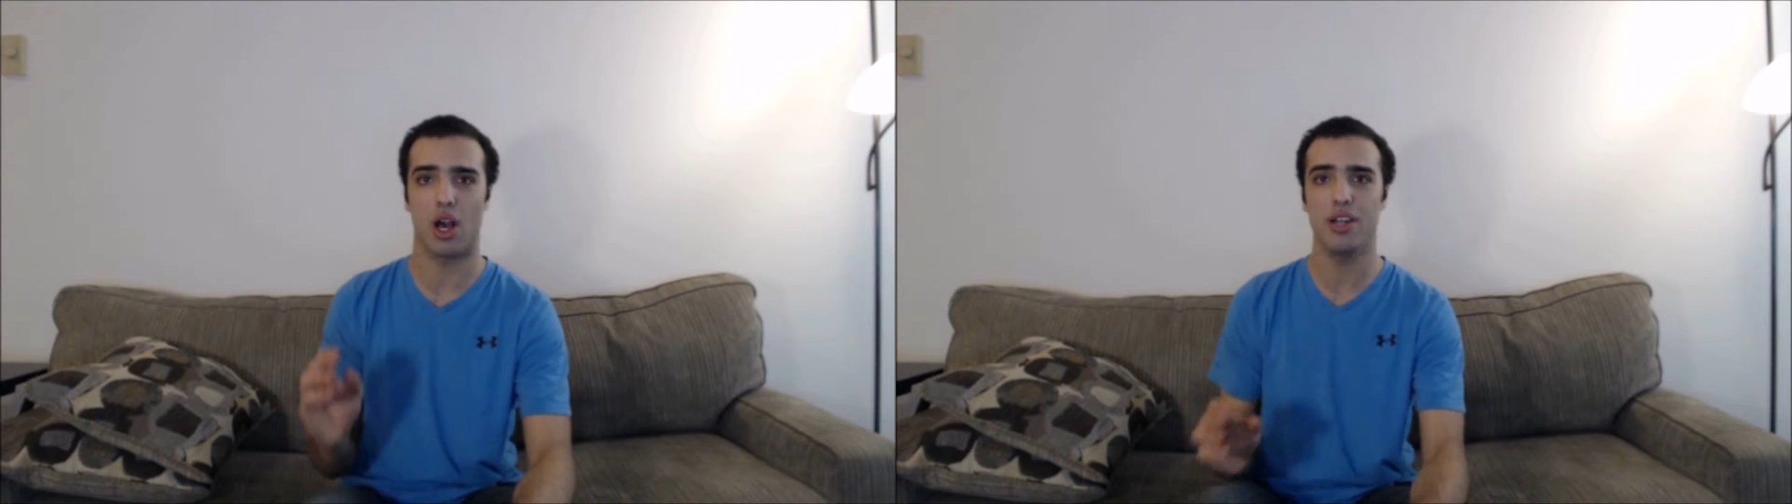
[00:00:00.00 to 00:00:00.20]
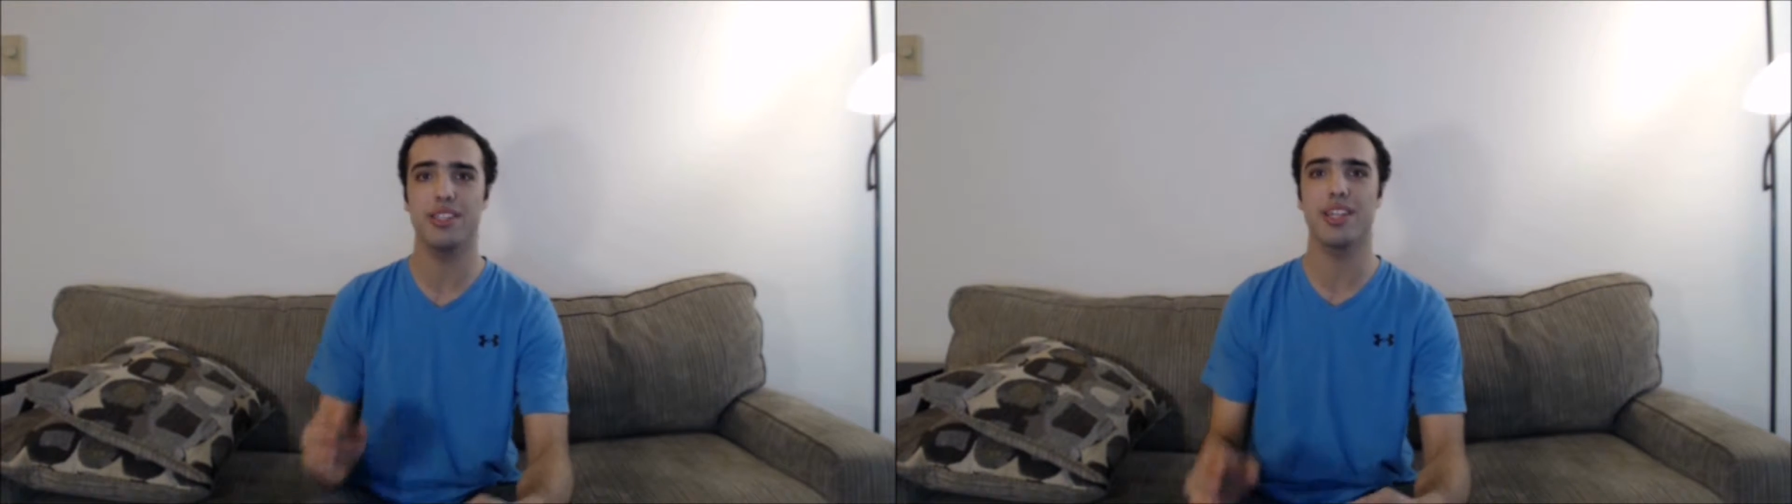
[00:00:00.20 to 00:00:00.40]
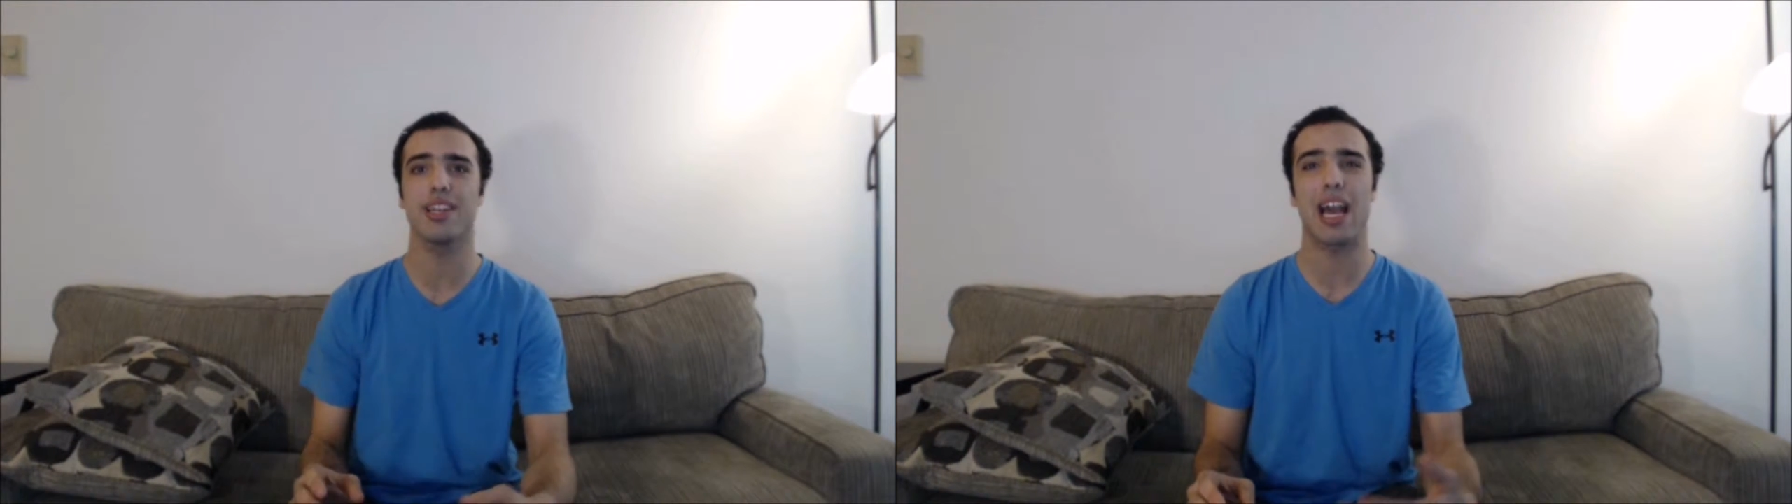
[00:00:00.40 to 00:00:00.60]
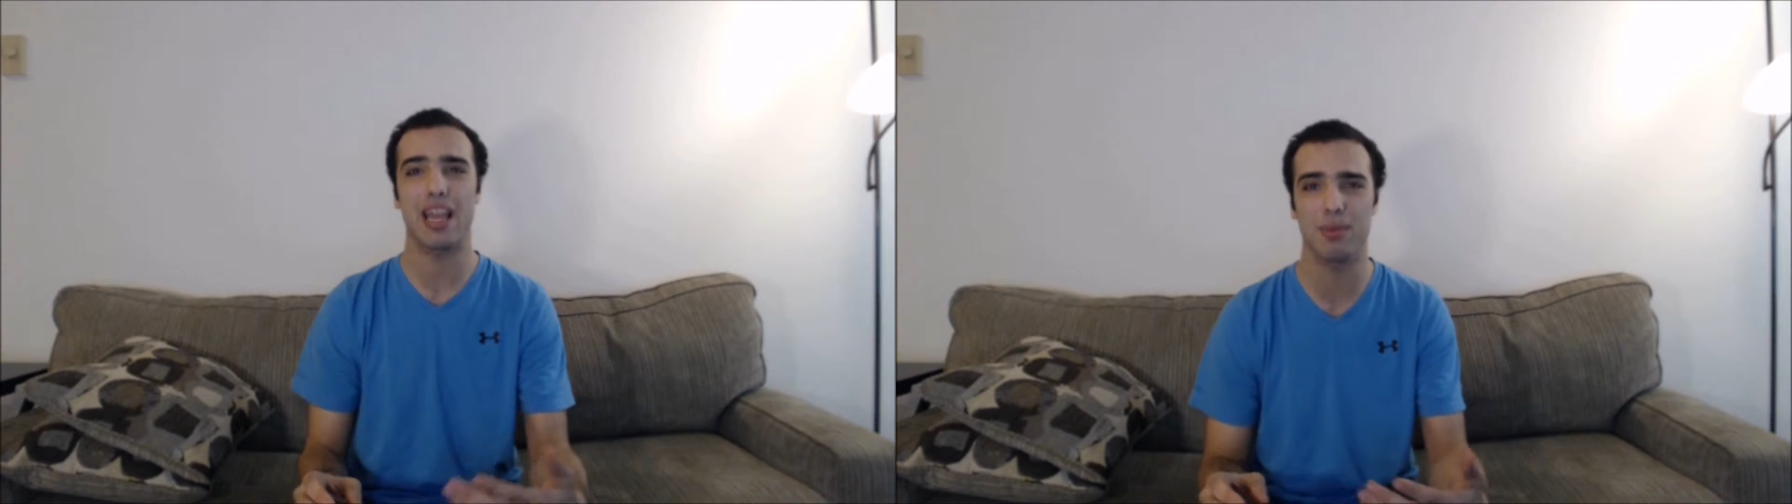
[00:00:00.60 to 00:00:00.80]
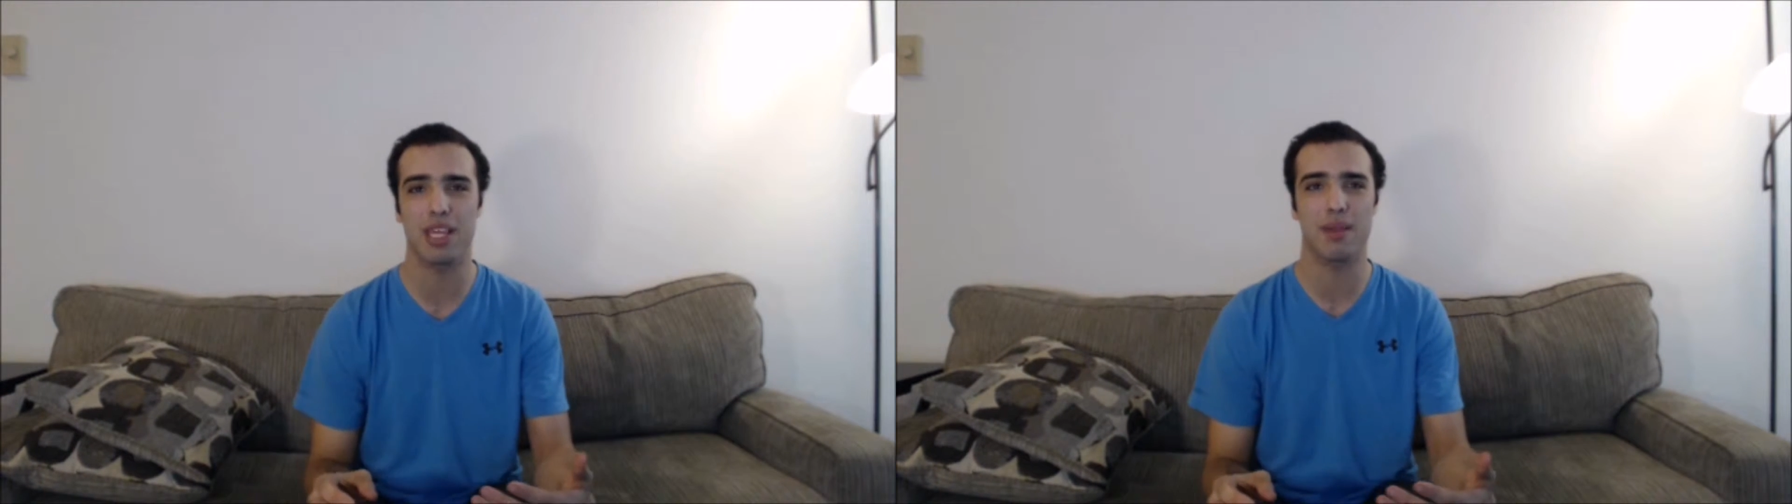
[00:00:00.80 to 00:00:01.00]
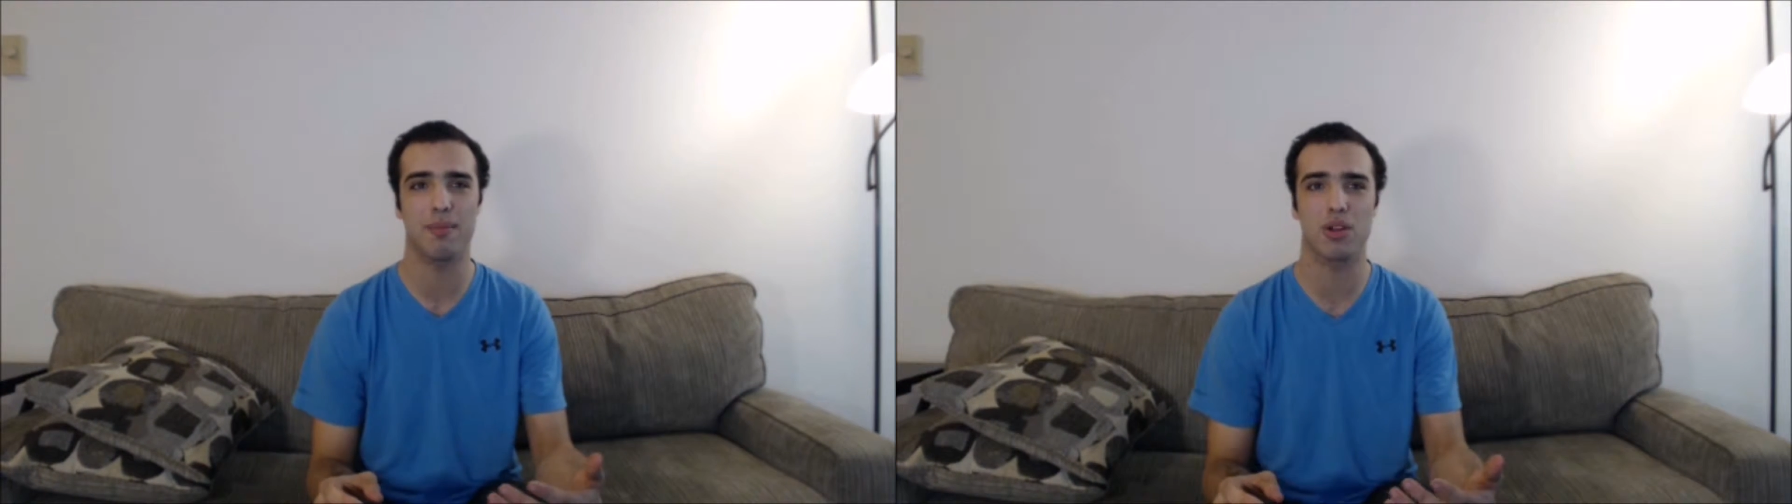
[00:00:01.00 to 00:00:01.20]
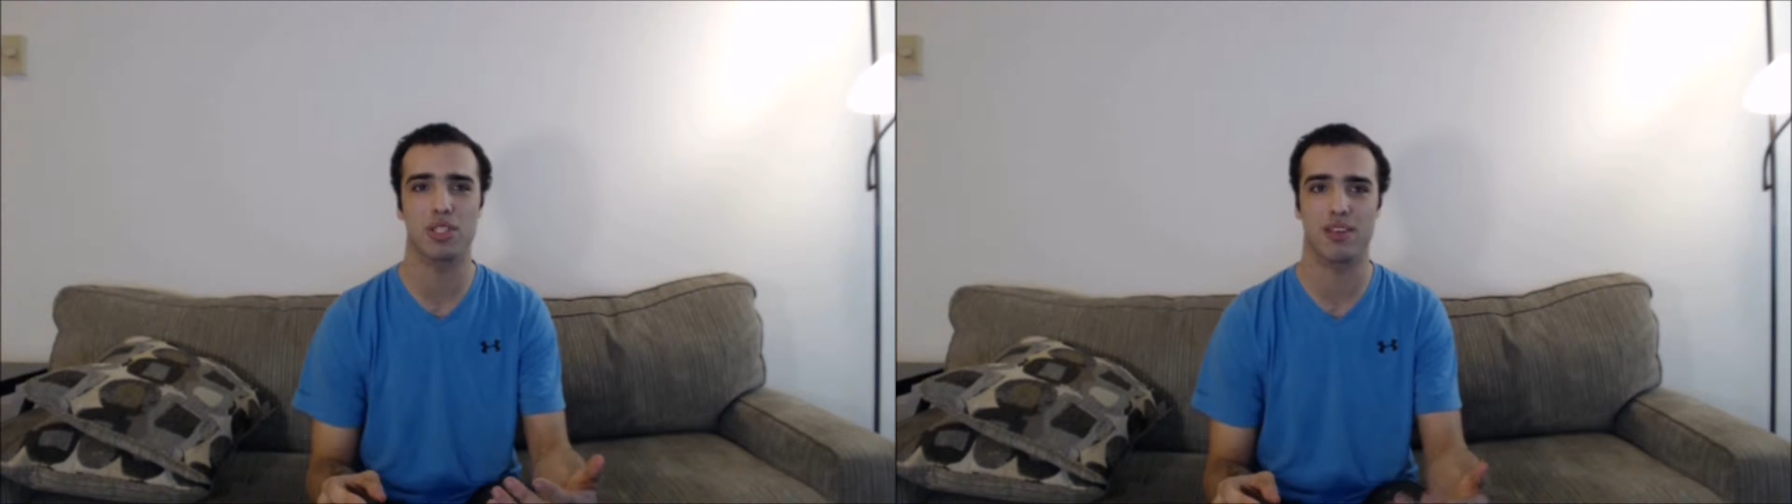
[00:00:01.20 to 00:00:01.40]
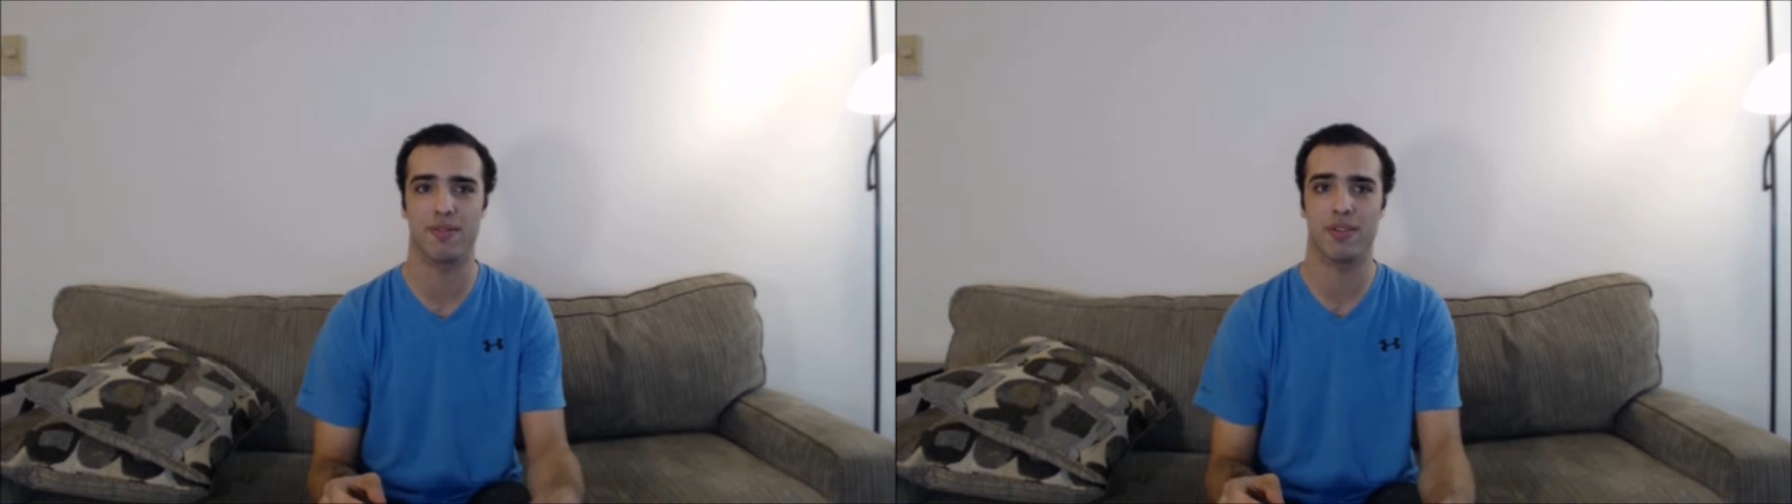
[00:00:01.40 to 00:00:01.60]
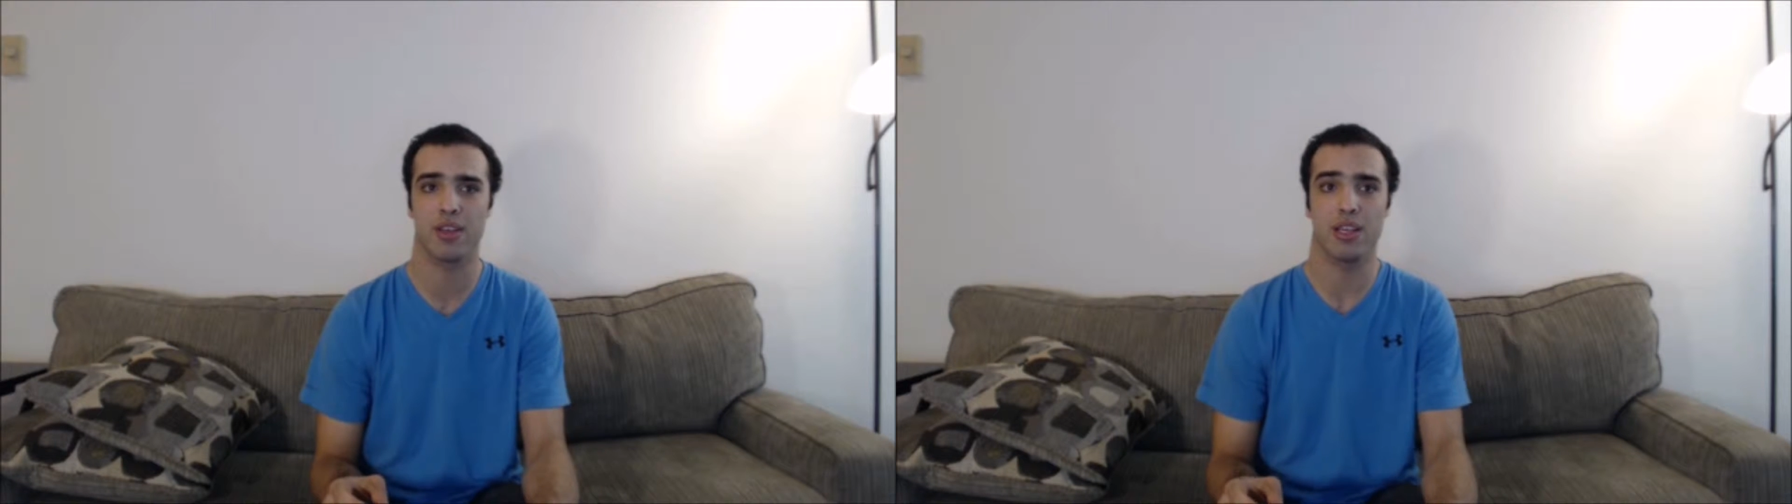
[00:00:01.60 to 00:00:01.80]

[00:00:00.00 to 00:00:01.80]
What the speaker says: undeniably immersive,